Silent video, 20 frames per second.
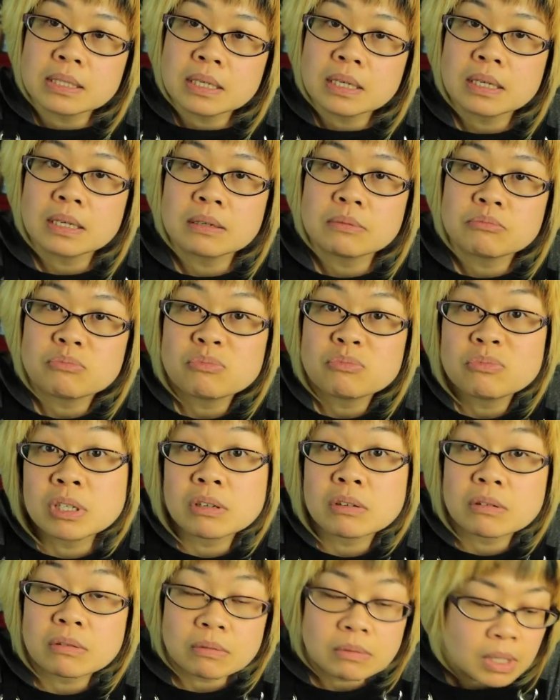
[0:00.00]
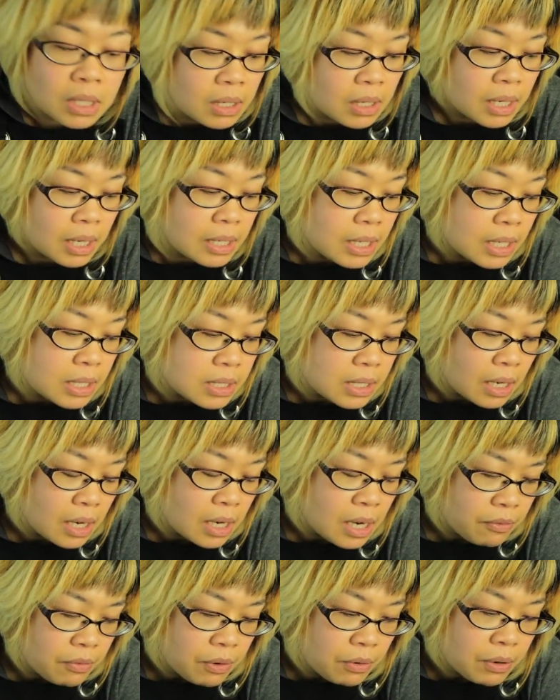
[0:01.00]
I don't know. I guess I
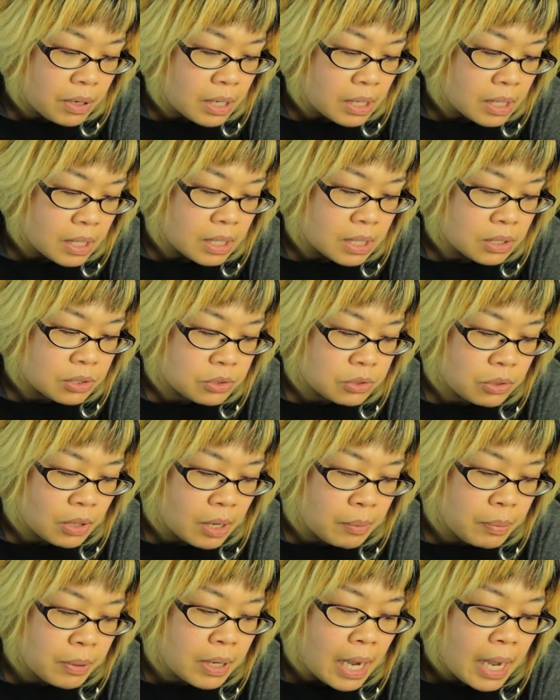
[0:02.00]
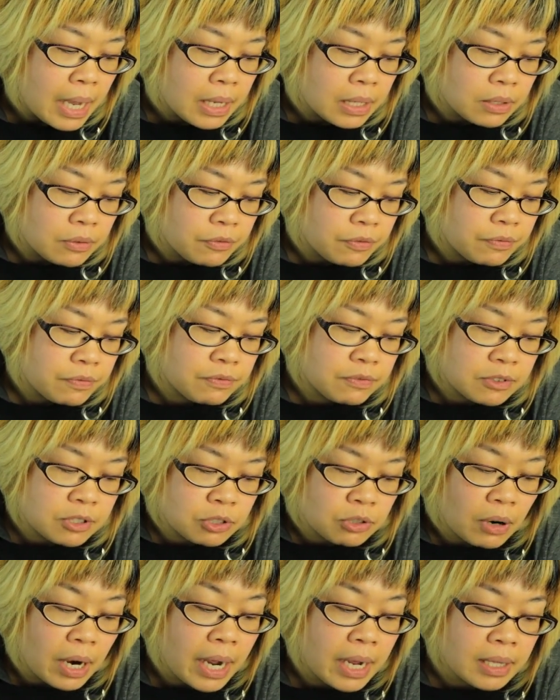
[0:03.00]
never really tried, but I've
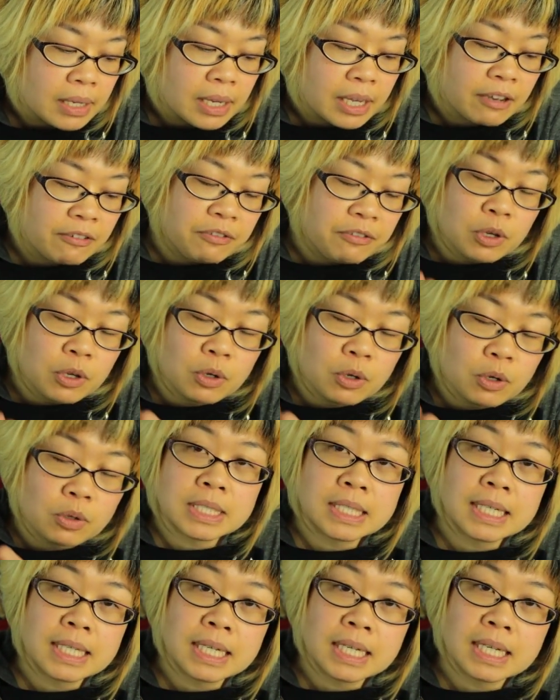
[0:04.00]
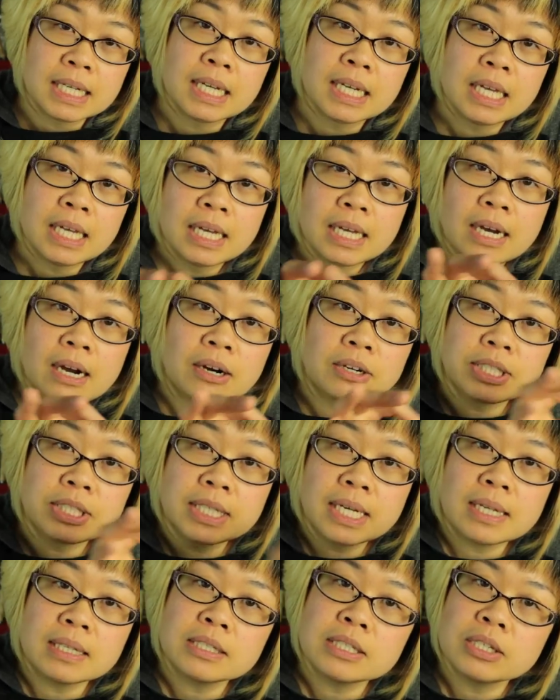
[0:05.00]
tried like fusing
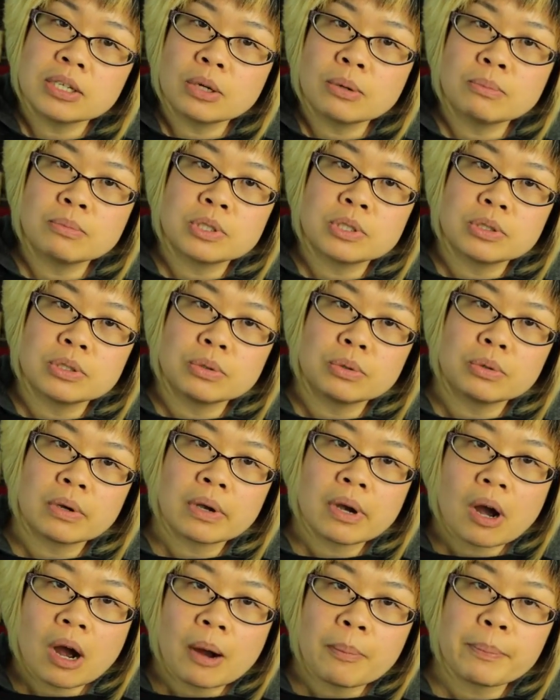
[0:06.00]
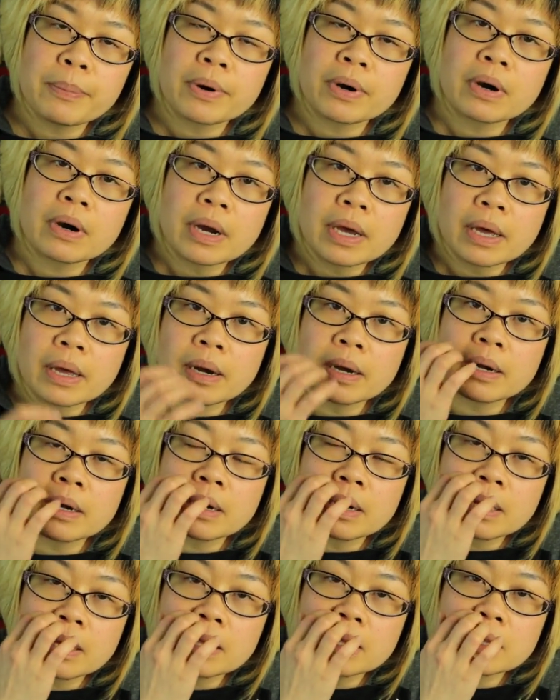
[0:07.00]
argentium to copper,
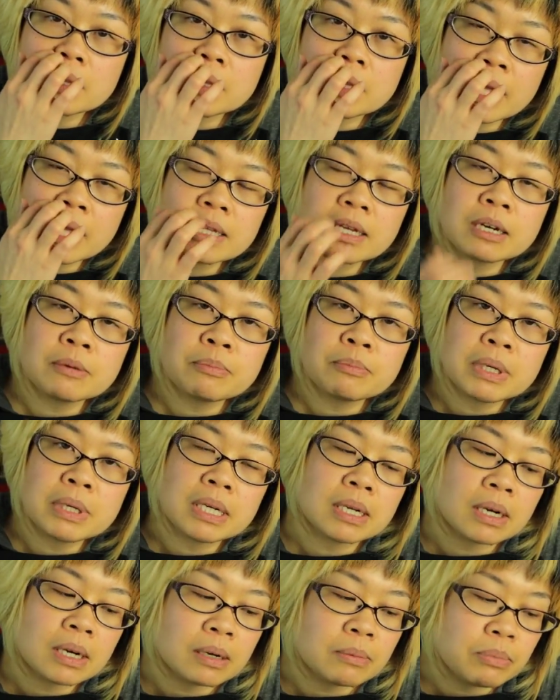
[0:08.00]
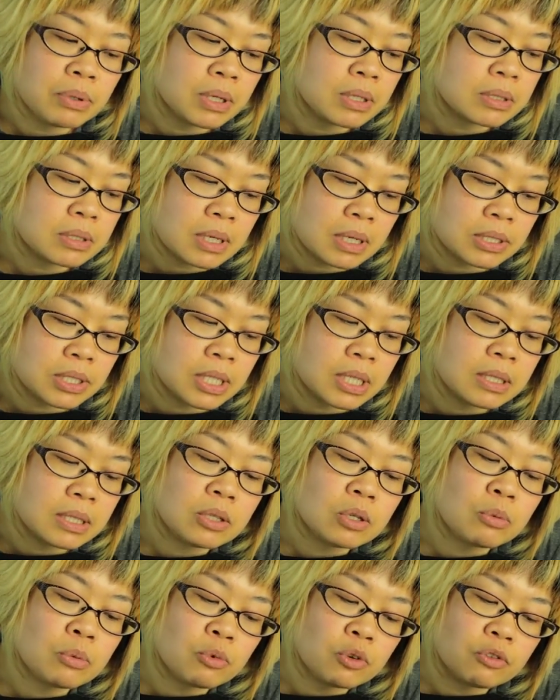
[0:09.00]
and that can be done because
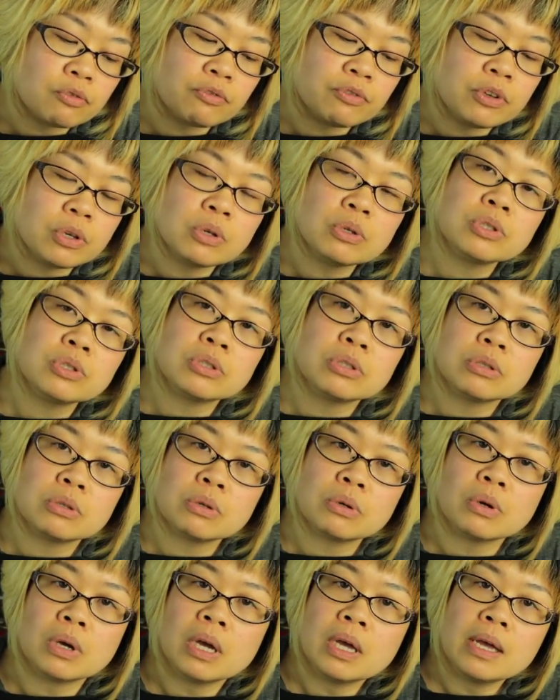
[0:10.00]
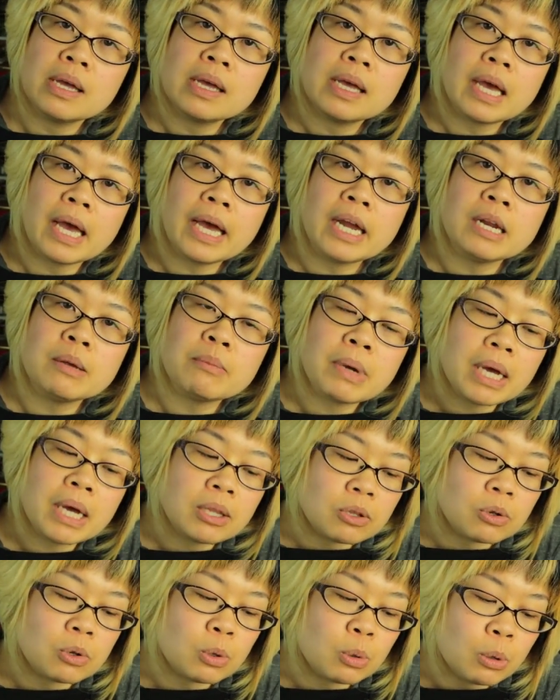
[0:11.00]
argentium would fuse to any
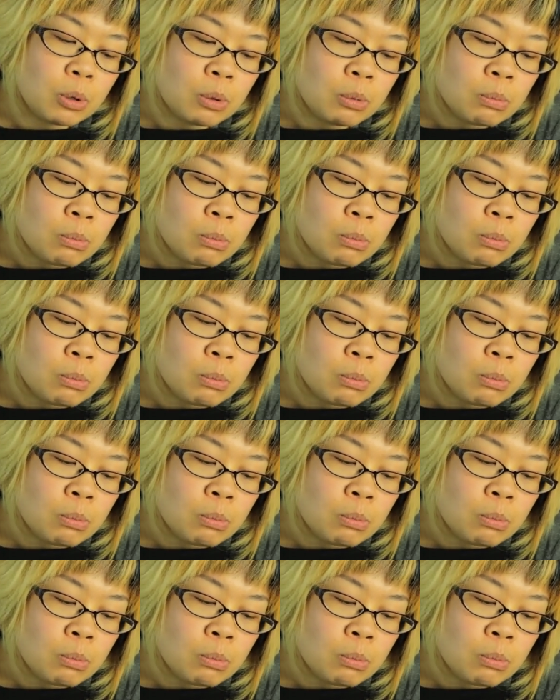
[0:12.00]
metal.